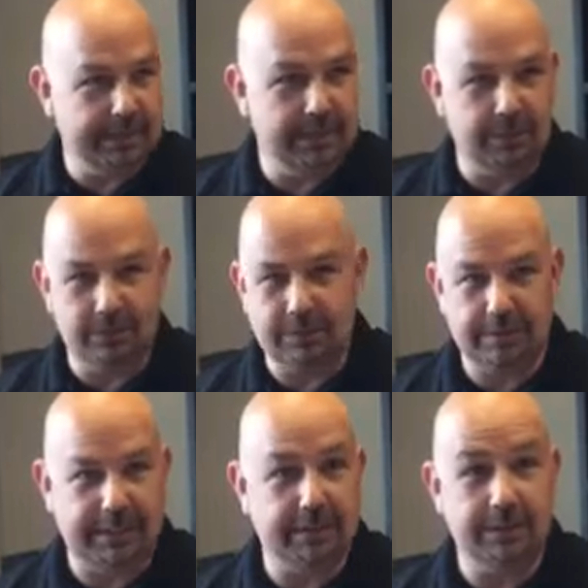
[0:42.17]
vehicles
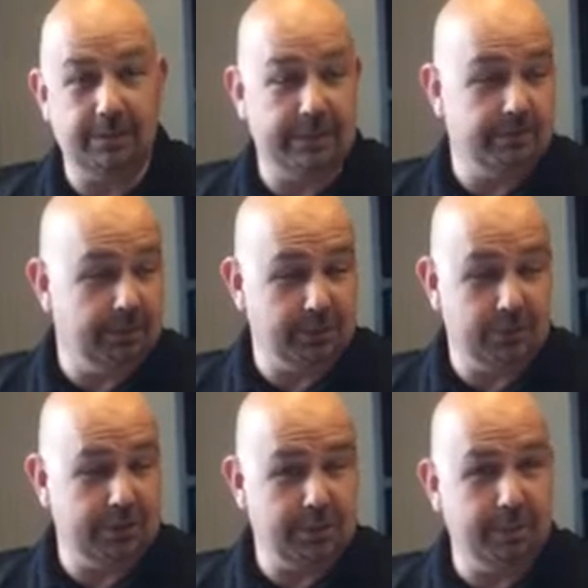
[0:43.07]
that's out there. There's
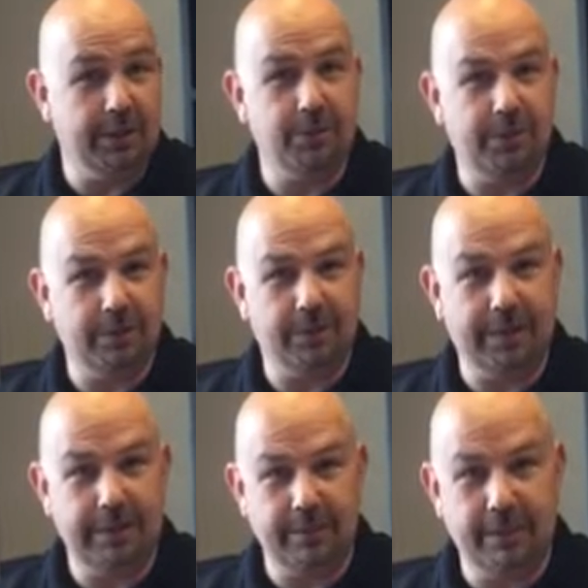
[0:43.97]
usually spares running
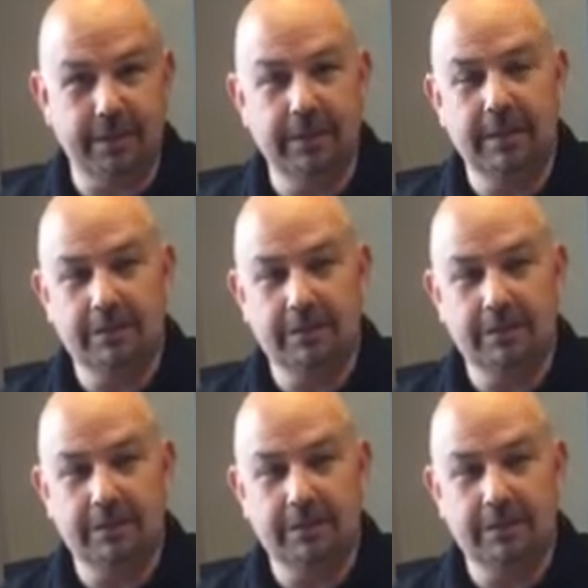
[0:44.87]
around anywhere.